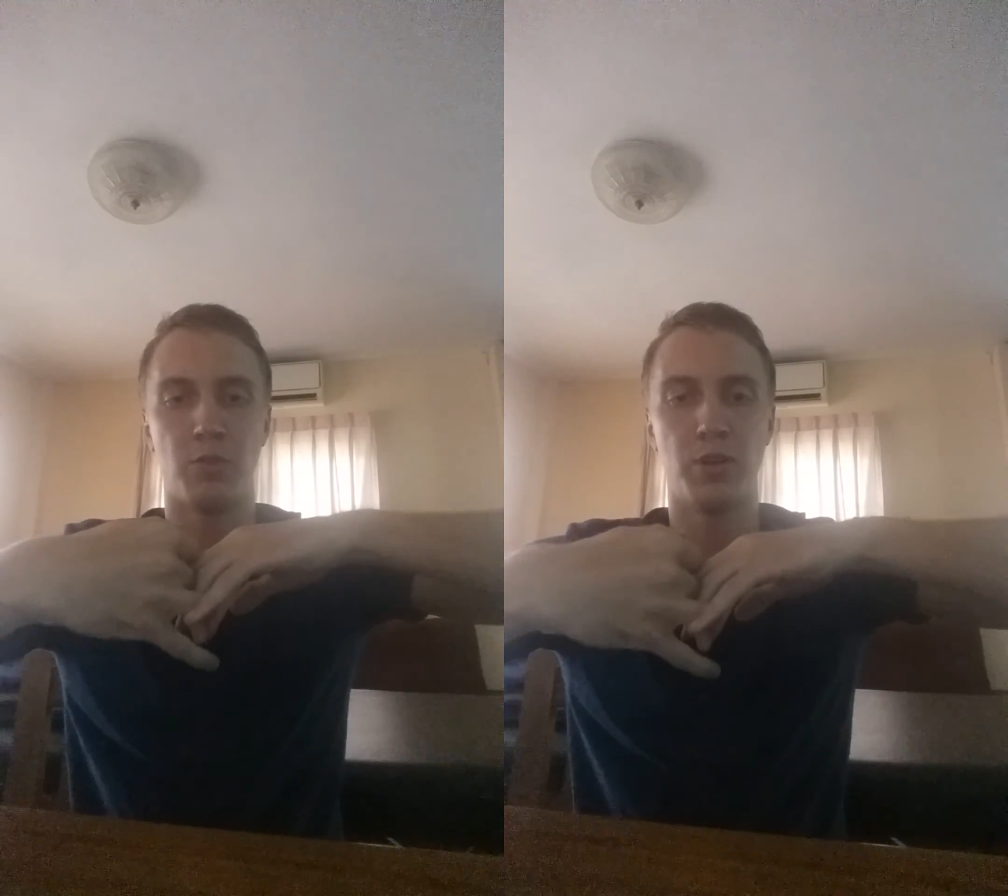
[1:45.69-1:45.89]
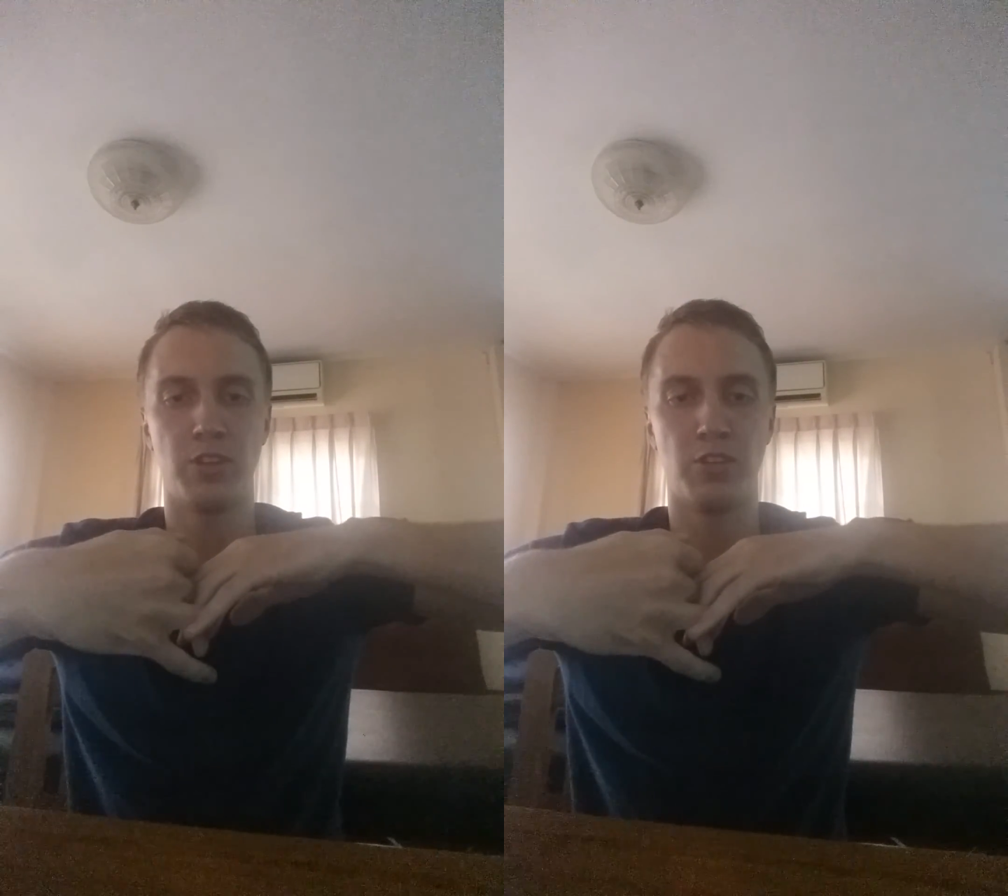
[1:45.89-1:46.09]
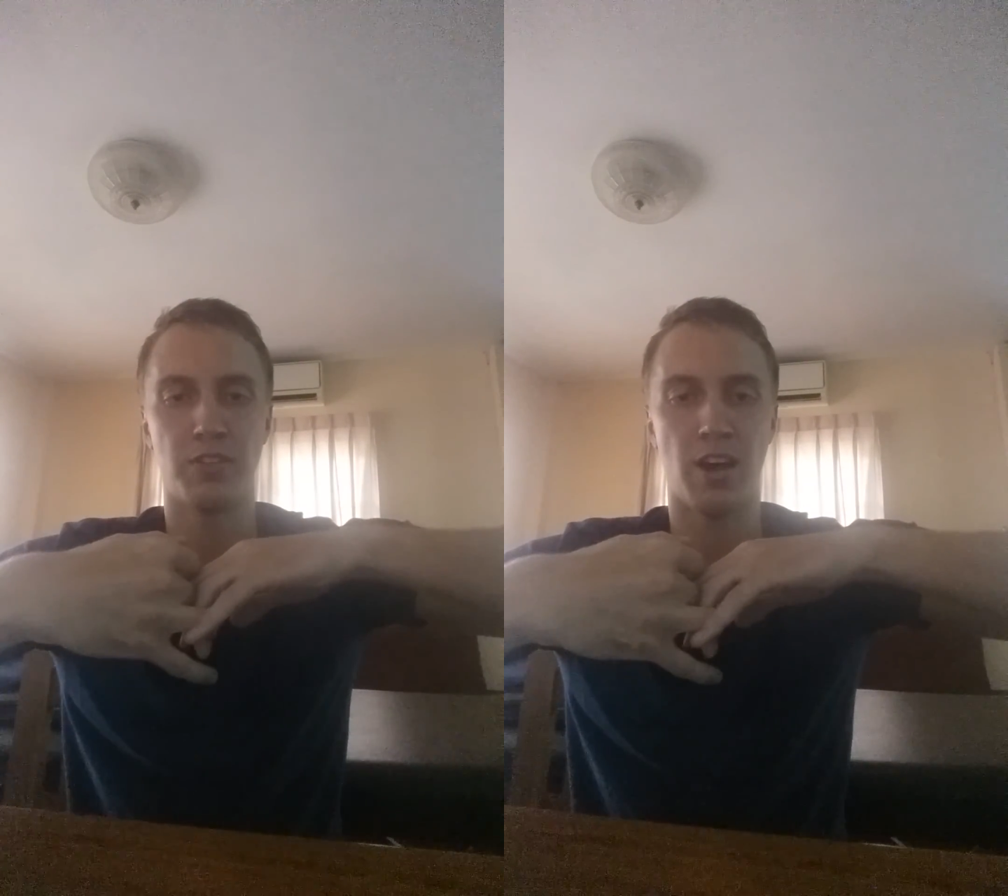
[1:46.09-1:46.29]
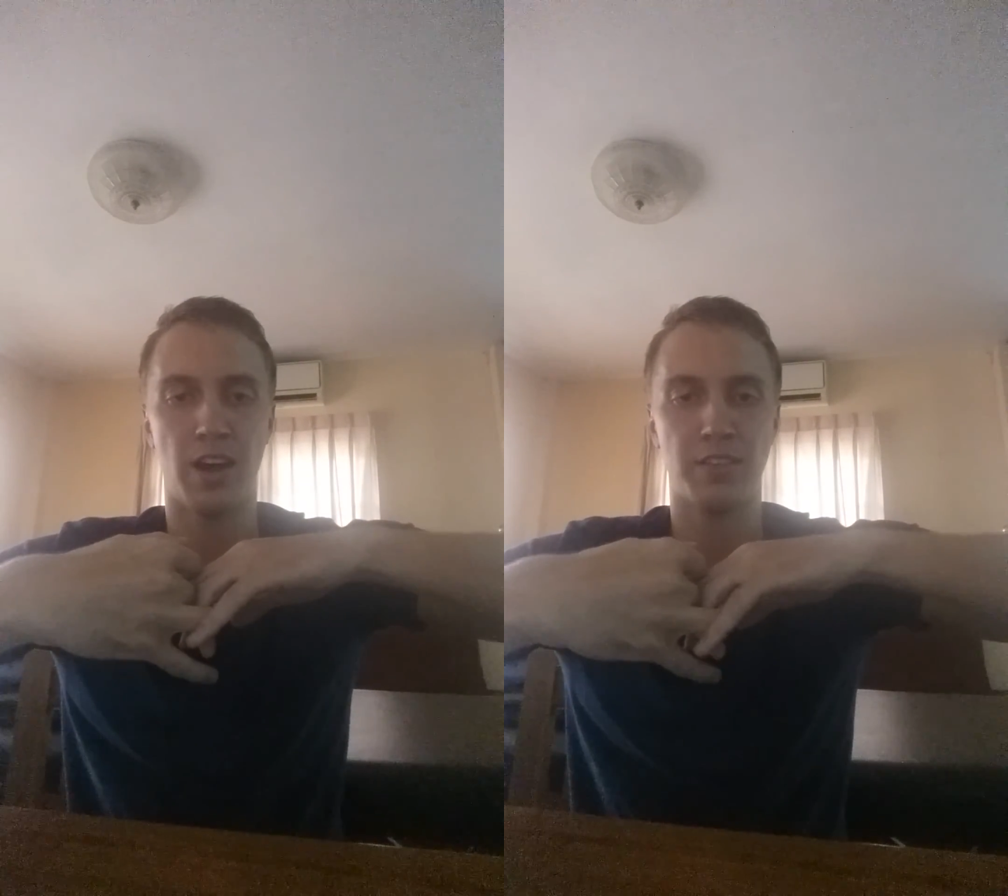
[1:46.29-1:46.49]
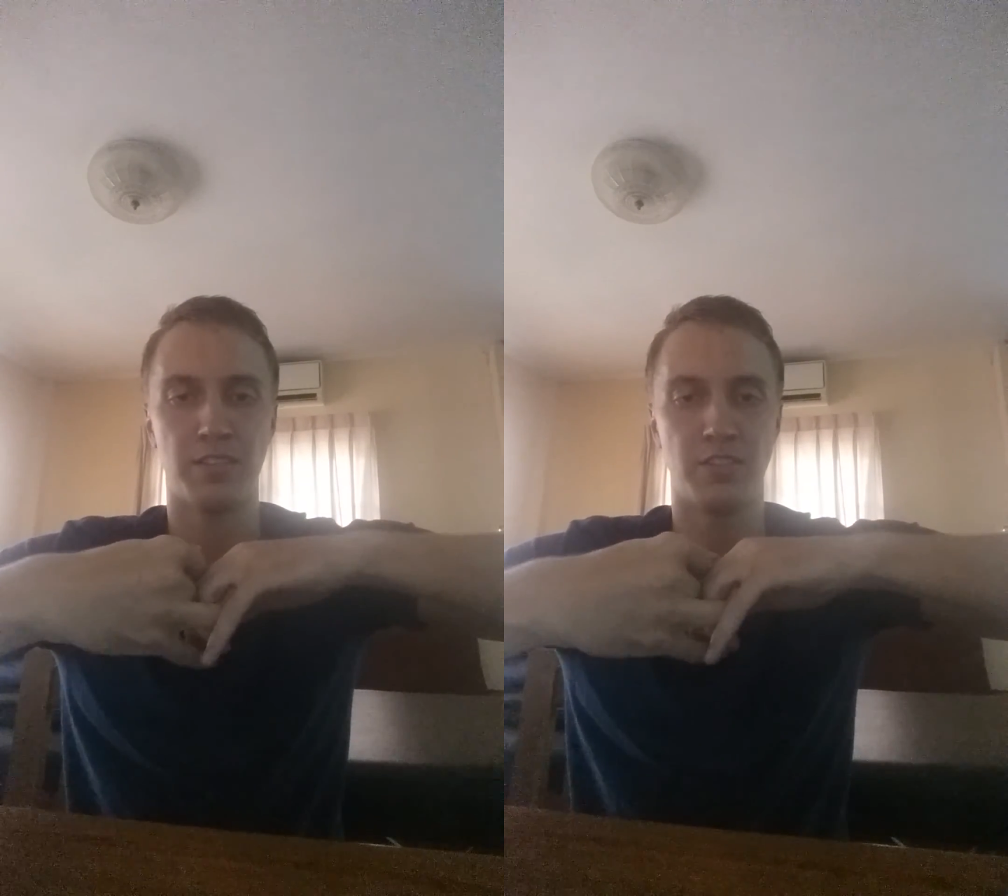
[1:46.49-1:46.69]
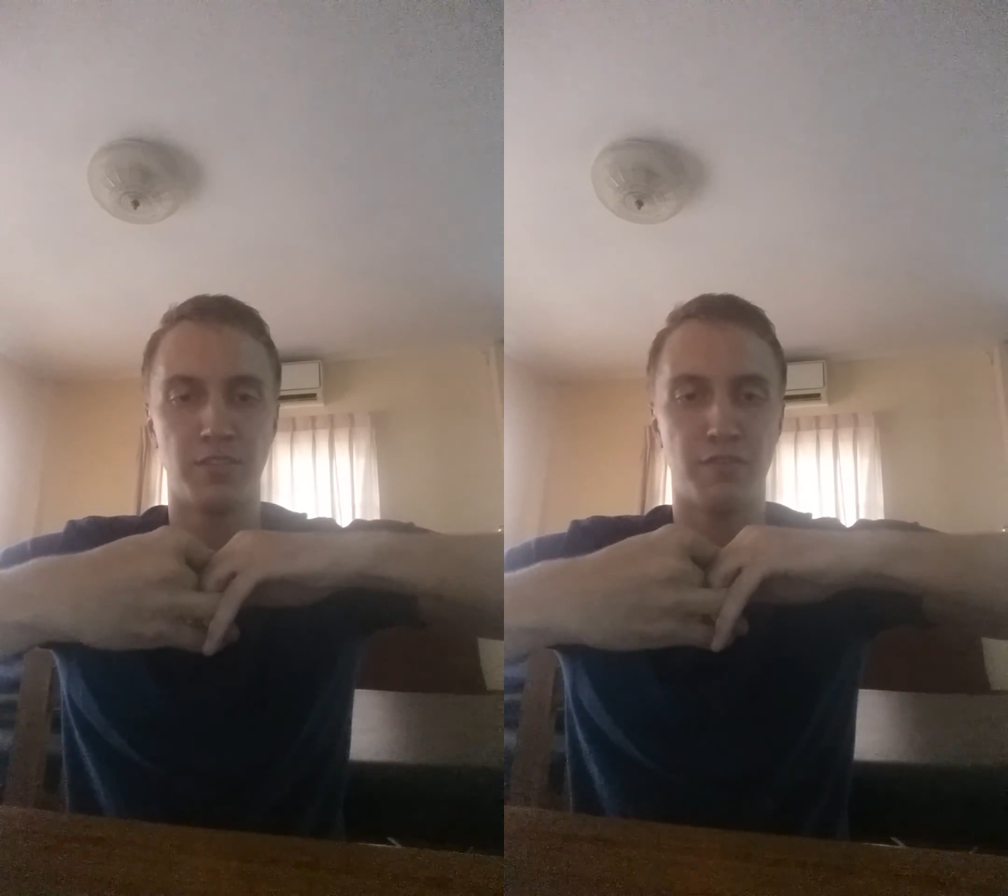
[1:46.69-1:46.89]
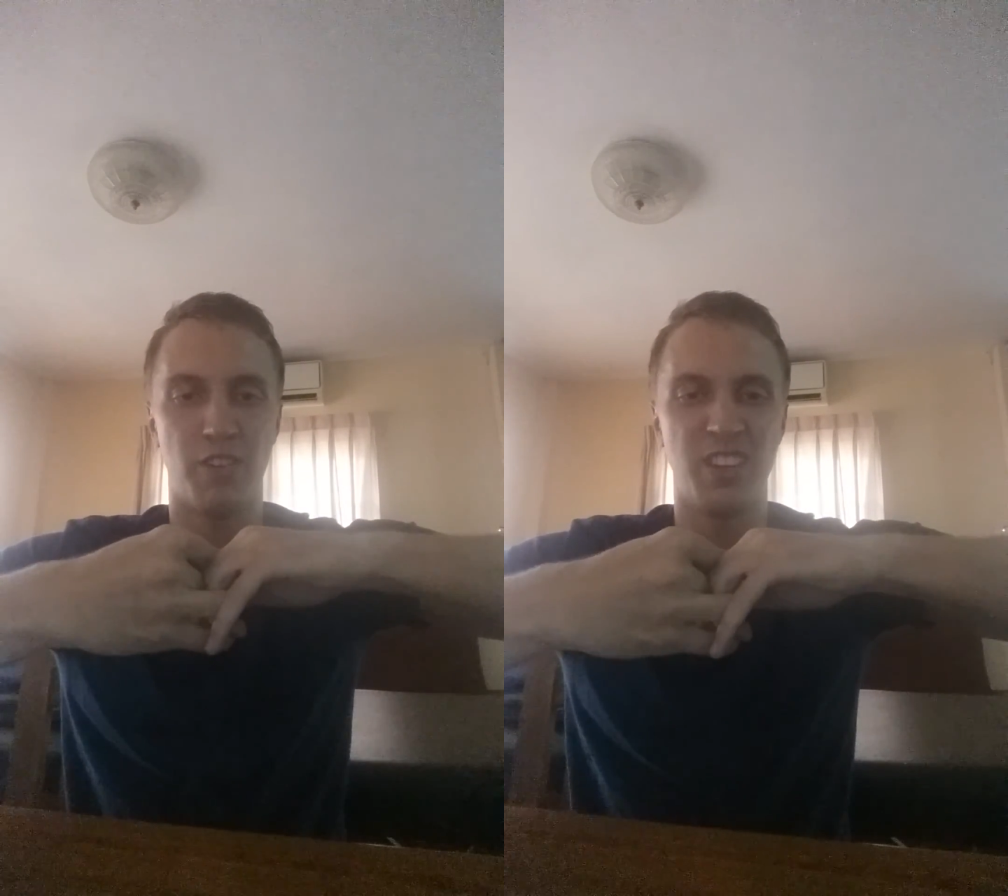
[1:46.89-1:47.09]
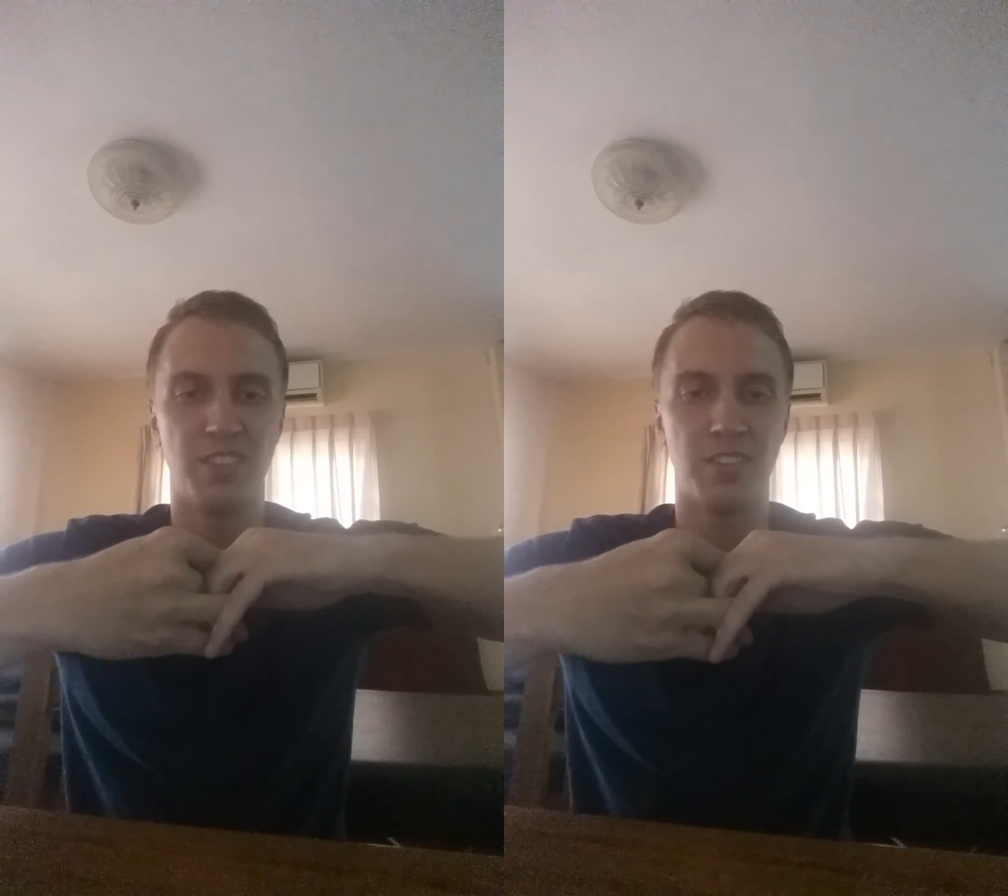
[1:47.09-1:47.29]
so when you use ice it just
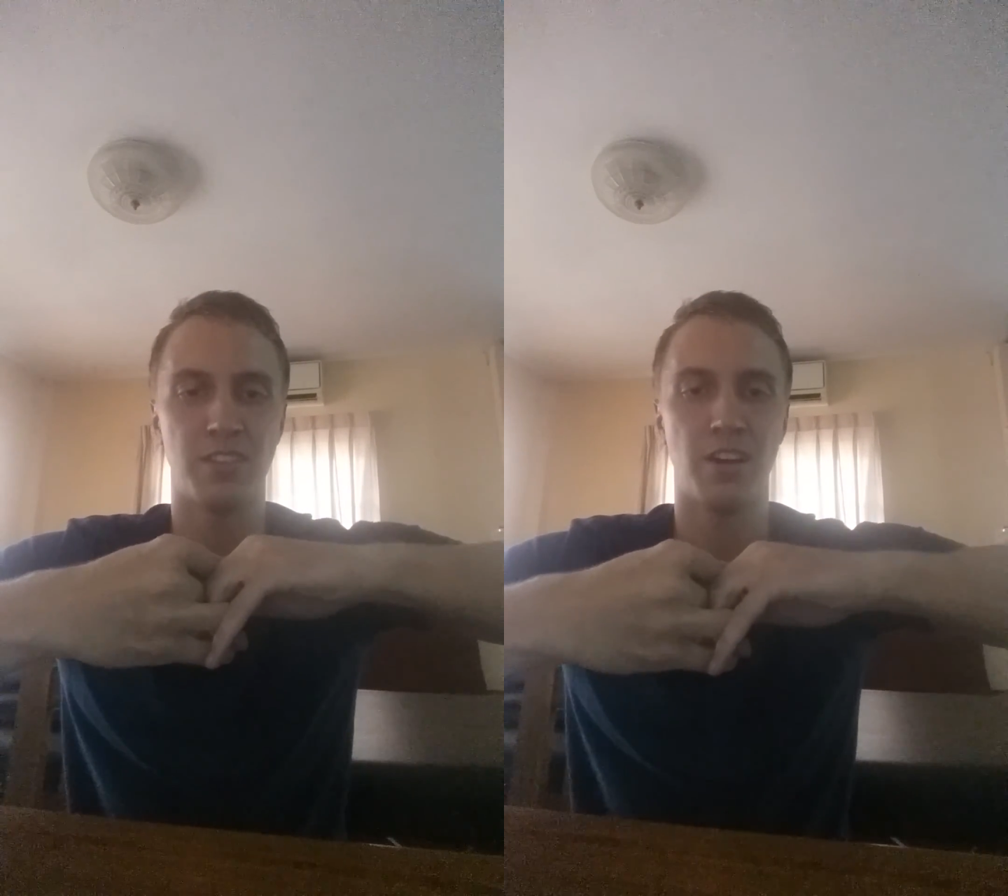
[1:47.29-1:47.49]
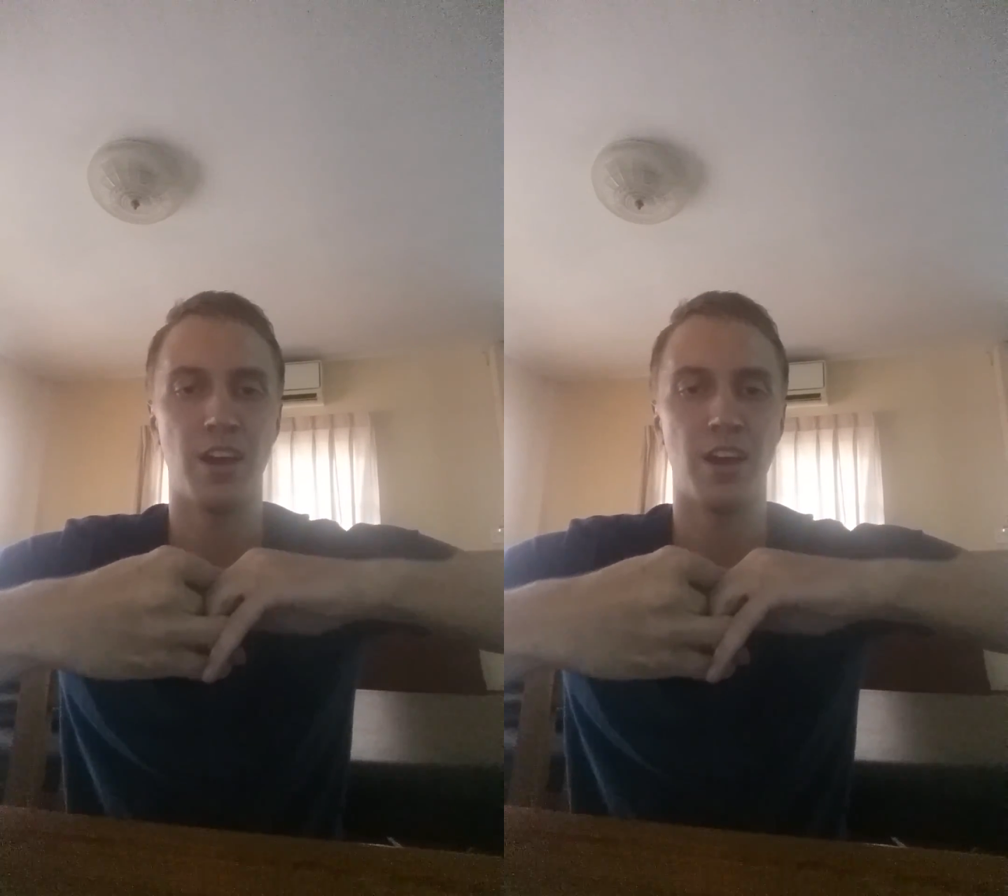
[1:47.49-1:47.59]
freezes and